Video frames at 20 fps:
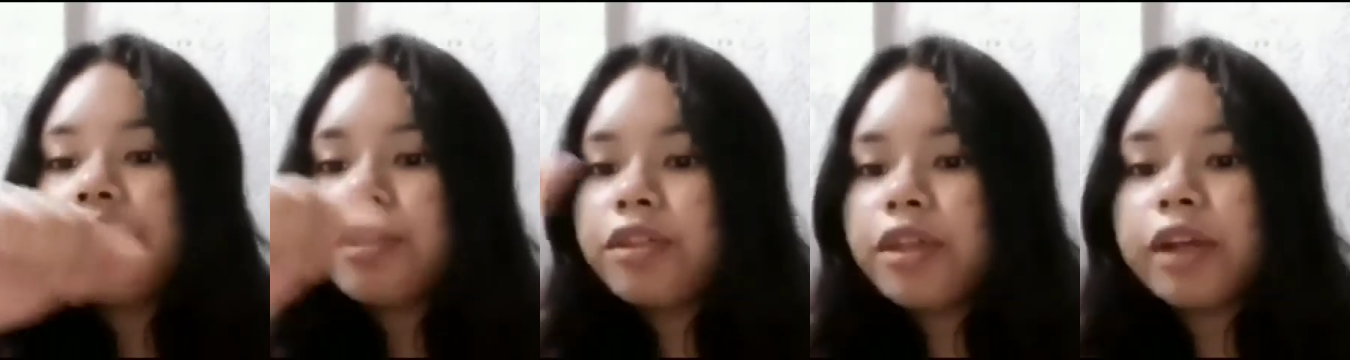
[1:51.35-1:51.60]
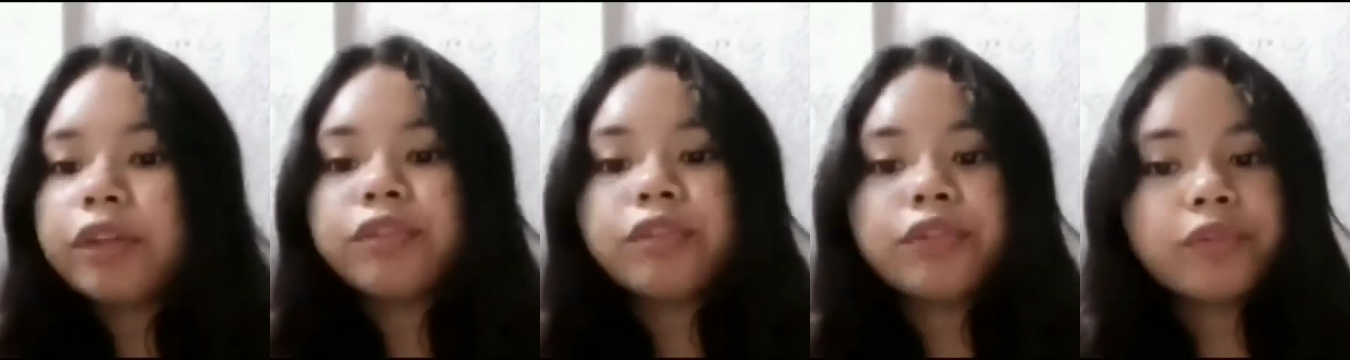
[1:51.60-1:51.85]

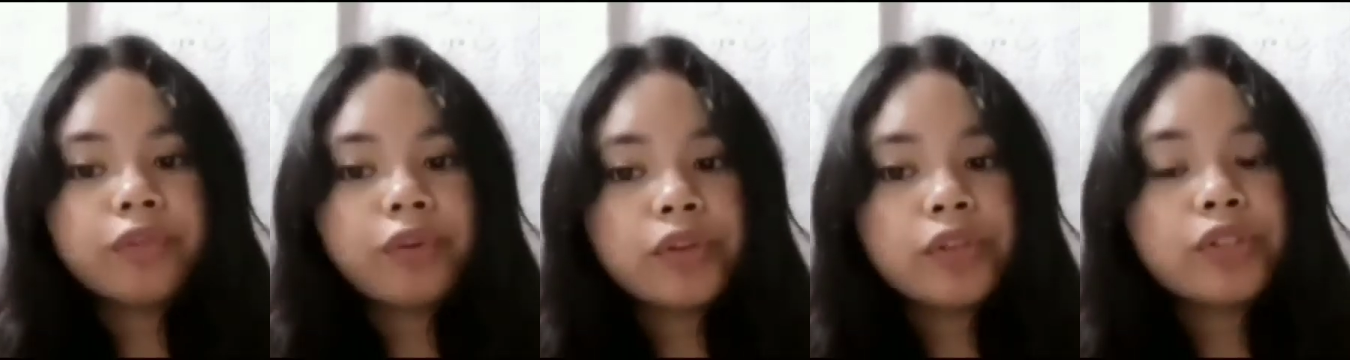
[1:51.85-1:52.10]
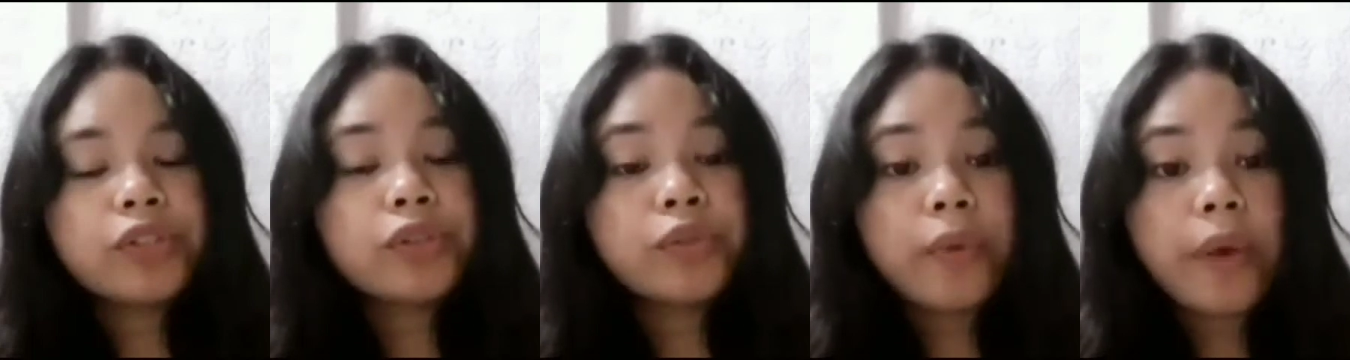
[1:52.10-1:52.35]
that
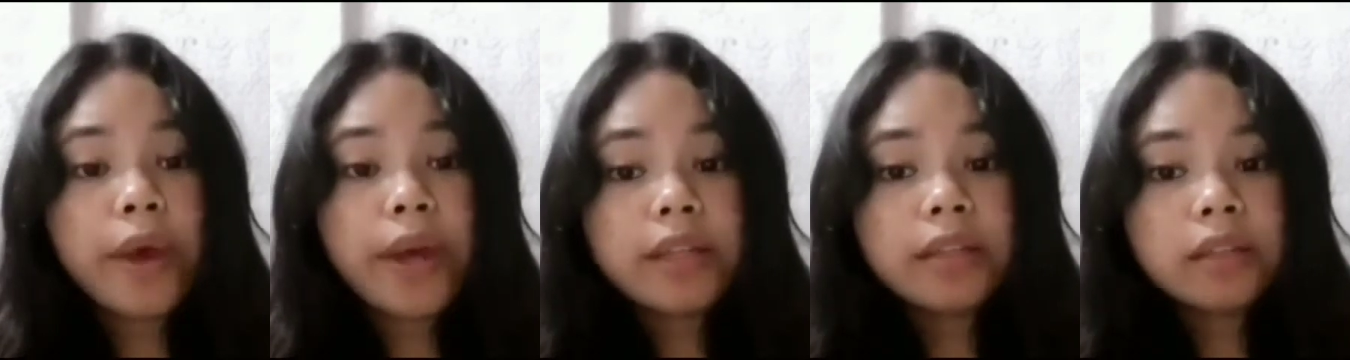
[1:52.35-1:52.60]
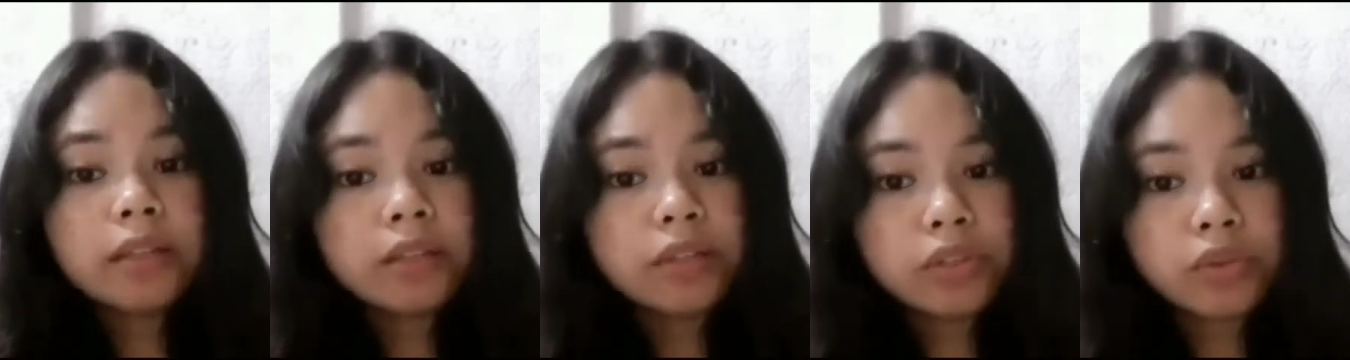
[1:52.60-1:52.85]
refers to
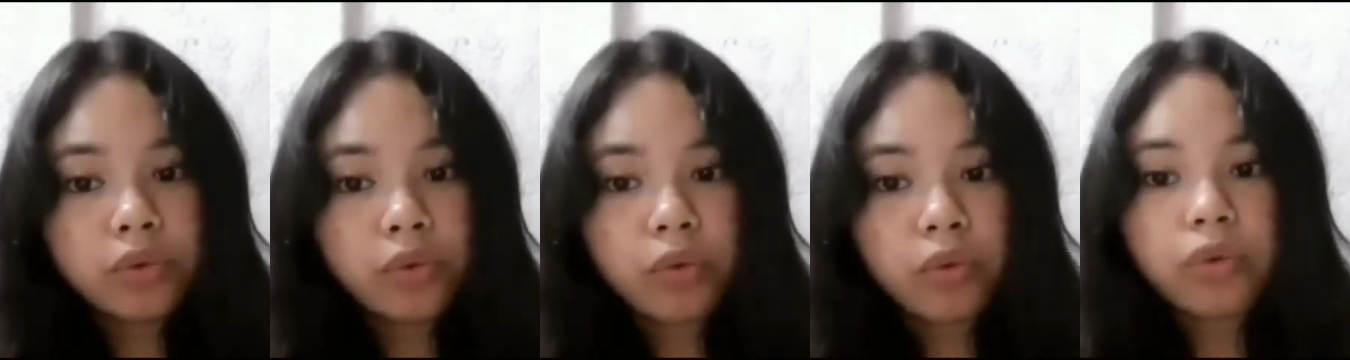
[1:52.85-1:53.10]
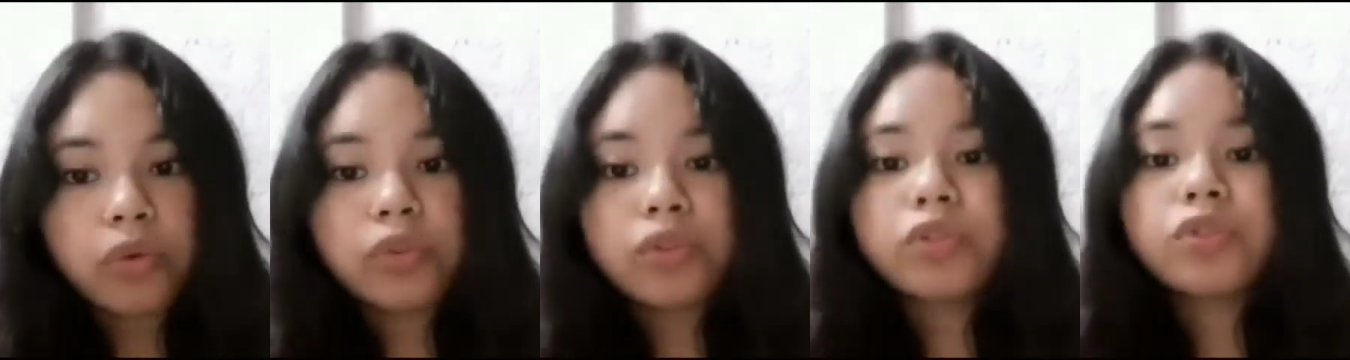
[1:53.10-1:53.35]
any
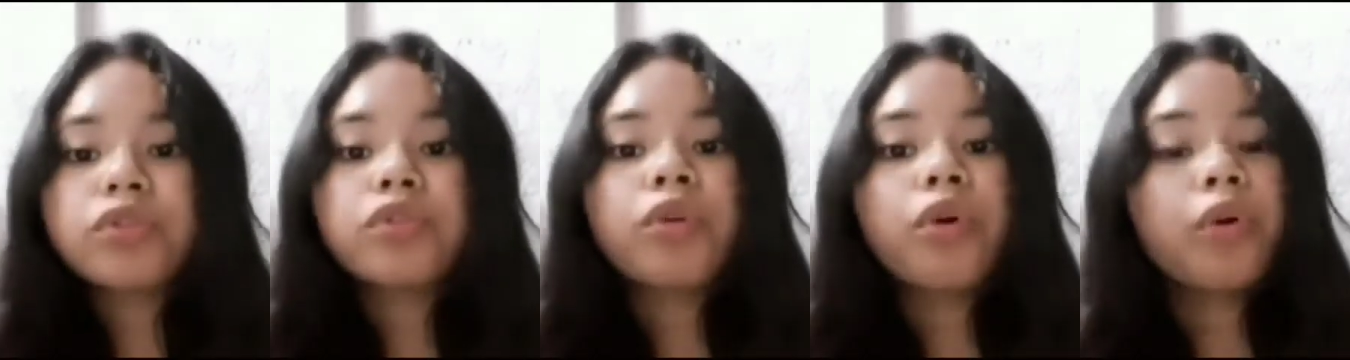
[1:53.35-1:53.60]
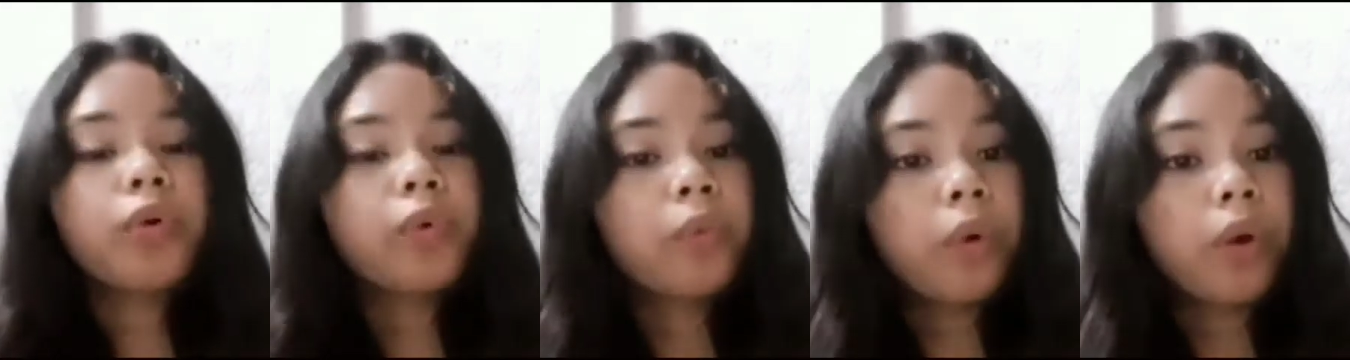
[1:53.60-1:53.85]
discourse
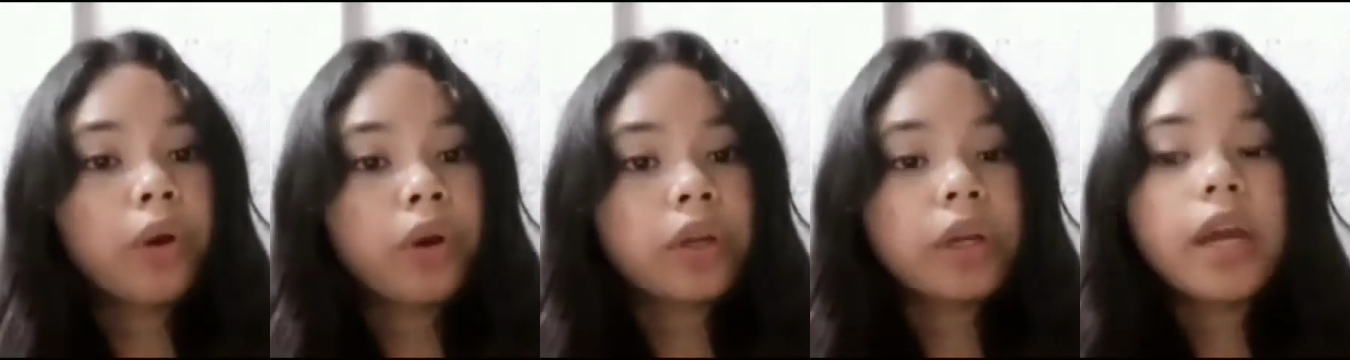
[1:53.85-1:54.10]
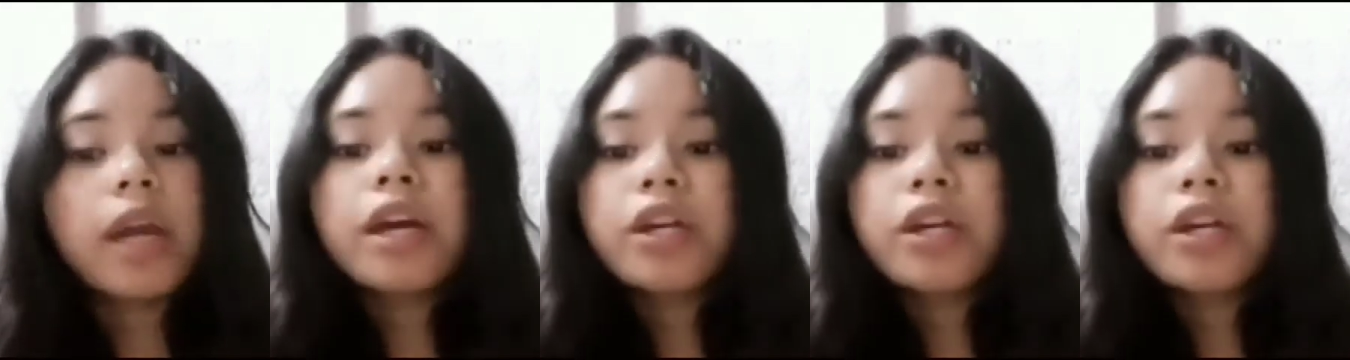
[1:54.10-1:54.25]
or work